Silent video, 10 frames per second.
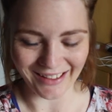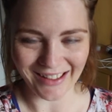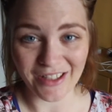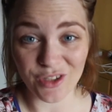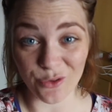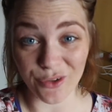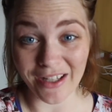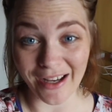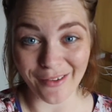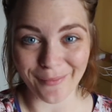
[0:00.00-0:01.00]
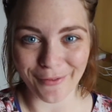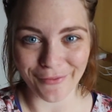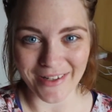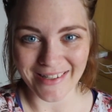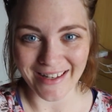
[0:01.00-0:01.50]
In school now, the
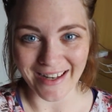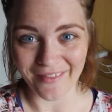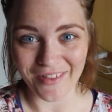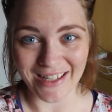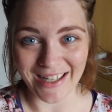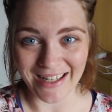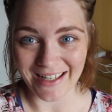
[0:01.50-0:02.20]
professor, every day,